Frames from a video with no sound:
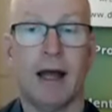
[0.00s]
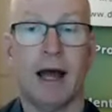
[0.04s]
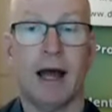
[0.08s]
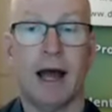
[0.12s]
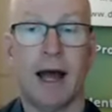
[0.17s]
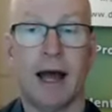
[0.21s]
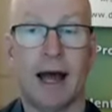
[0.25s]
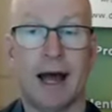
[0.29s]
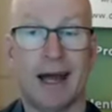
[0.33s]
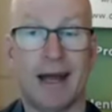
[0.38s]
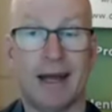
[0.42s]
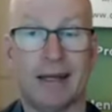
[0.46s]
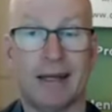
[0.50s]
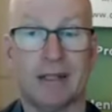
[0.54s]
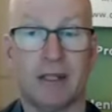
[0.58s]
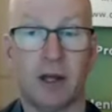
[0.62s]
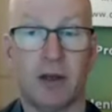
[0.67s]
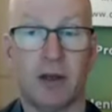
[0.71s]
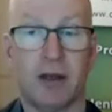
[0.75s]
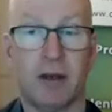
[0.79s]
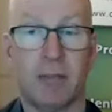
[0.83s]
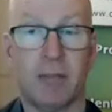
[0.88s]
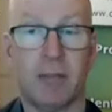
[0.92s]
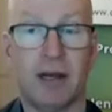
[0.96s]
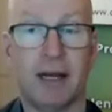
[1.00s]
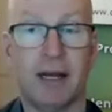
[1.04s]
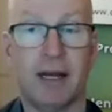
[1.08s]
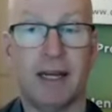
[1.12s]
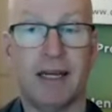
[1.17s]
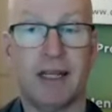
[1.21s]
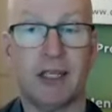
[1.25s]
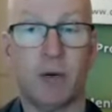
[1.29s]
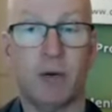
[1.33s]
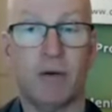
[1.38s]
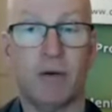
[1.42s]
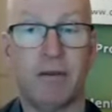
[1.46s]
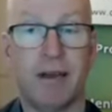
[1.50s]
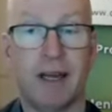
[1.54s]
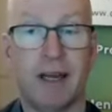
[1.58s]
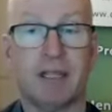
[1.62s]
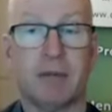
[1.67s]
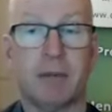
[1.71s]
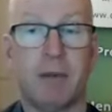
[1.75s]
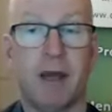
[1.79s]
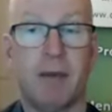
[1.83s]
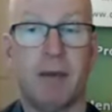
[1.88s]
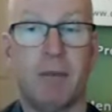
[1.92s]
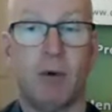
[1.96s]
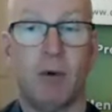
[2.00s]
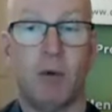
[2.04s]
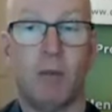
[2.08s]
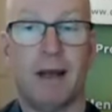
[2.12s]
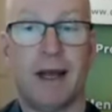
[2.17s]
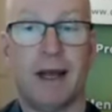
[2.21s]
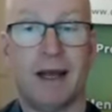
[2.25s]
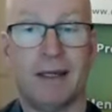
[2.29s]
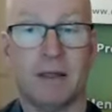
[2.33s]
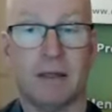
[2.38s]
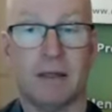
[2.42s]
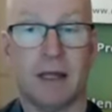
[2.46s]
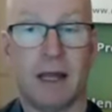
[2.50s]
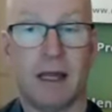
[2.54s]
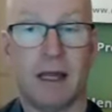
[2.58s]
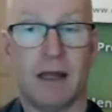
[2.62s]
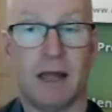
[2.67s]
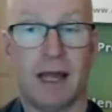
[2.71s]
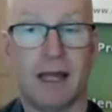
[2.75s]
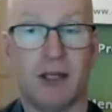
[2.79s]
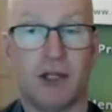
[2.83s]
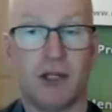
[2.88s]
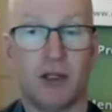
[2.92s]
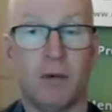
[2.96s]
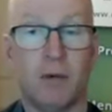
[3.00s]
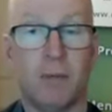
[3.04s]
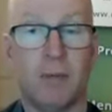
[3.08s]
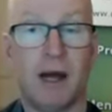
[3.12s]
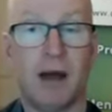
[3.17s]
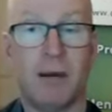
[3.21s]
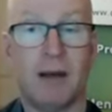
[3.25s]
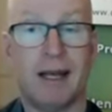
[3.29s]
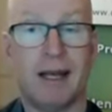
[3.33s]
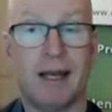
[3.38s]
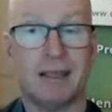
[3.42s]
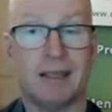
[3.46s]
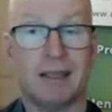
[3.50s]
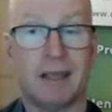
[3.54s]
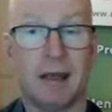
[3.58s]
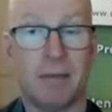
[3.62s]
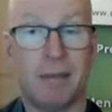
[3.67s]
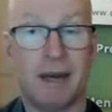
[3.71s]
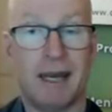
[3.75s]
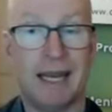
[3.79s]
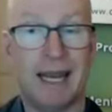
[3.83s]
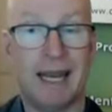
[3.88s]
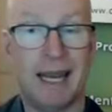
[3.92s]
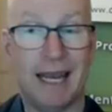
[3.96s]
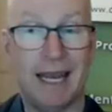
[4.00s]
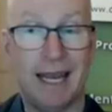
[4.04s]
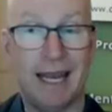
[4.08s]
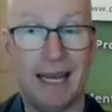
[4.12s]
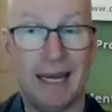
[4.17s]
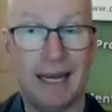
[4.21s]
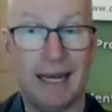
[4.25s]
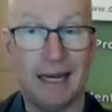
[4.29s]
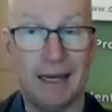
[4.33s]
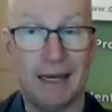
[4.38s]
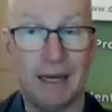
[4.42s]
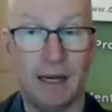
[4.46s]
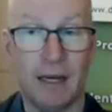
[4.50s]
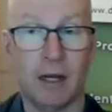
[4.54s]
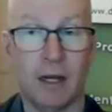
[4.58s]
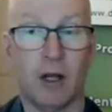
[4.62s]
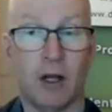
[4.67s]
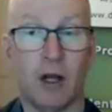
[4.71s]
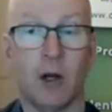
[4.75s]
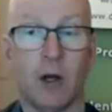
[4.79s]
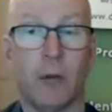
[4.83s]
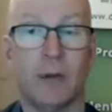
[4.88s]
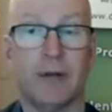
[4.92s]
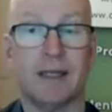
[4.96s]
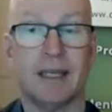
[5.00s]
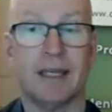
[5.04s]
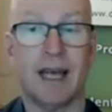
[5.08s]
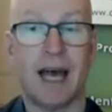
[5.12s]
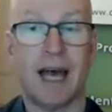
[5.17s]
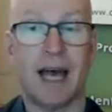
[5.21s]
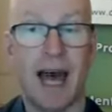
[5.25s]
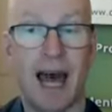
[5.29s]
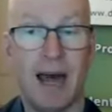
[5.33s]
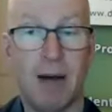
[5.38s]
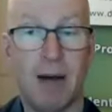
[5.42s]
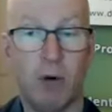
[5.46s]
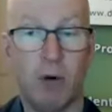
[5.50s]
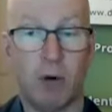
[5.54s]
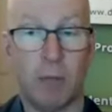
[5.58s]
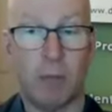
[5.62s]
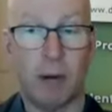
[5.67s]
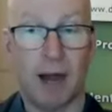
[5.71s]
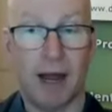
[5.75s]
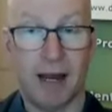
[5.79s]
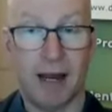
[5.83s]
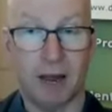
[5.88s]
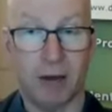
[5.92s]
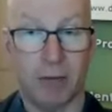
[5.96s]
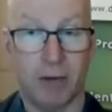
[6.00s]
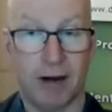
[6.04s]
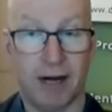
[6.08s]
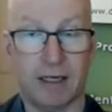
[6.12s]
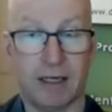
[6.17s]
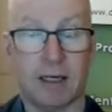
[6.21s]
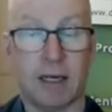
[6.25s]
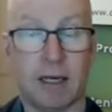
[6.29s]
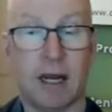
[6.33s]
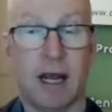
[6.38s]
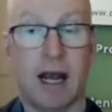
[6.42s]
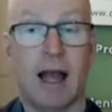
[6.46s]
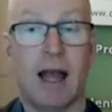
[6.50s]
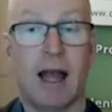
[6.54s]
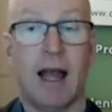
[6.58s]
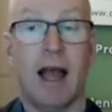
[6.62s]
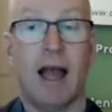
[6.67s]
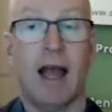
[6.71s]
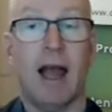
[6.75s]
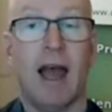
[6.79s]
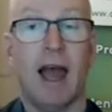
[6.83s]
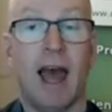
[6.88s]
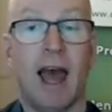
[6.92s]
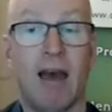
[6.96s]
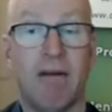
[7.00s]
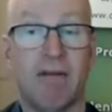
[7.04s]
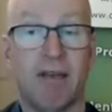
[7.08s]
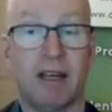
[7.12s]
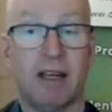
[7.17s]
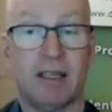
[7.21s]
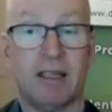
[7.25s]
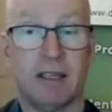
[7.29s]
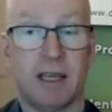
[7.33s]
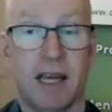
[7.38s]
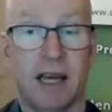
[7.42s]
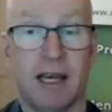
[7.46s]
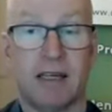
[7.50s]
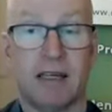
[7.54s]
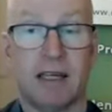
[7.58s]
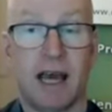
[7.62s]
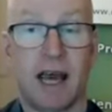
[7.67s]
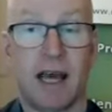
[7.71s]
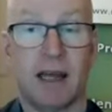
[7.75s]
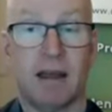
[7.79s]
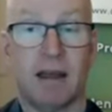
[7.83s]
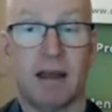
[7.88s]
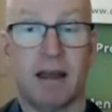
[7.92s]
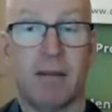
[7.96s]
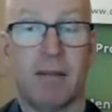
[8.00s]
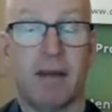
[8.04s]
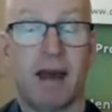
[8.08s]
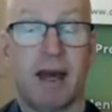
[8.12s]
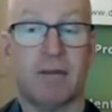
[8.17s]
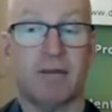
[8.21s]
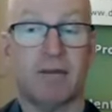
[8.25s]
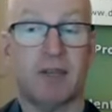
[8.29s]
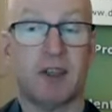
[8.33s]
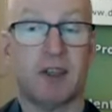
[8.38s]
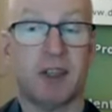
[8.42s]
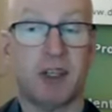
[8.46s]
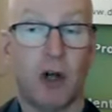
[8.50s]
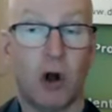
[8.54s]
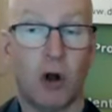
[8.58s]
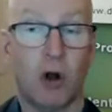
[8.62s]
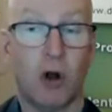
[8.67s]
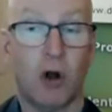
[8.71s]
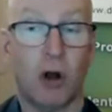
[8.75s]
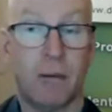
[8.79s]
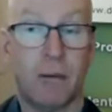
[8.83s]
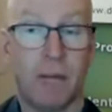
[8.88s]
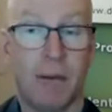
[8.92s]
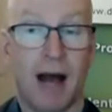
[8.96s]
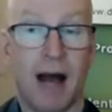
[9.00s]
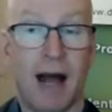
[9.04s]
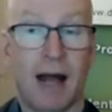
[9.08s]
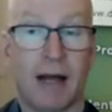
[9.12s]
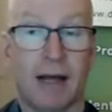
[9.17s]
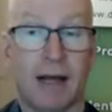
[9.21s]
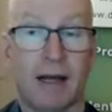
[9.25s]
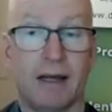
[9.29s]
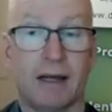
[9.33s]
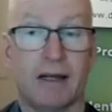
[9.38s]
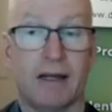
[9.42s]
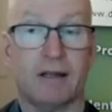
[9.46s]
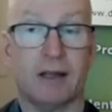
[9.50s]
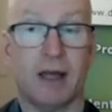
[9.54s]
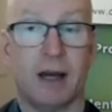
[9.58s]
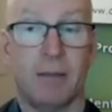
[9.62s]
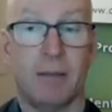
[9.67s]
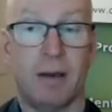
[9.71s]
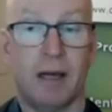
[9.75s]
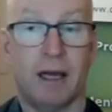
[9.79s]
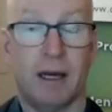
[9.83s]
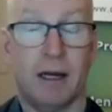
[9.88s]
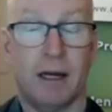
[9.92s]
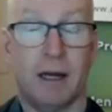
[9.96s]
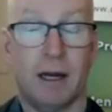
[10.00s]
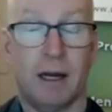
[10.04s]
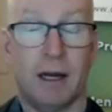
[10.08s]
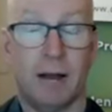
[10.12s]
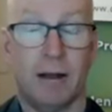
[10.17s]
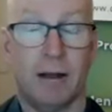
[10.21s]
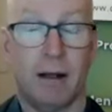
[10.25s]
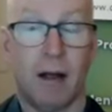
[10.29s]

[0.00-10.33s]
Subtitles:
And so the ability to evict people means that they should be able to get somebody in who is able to pay the rent. Having said that, the amount of stock on market is going to mean